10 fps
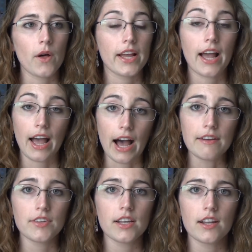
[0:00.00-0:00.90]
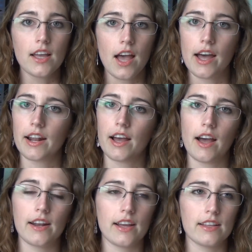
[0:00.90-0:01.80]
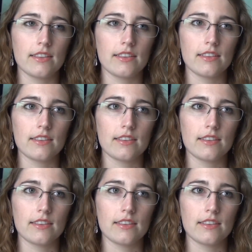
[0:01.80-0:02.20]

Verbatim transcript: Like, I have it, and I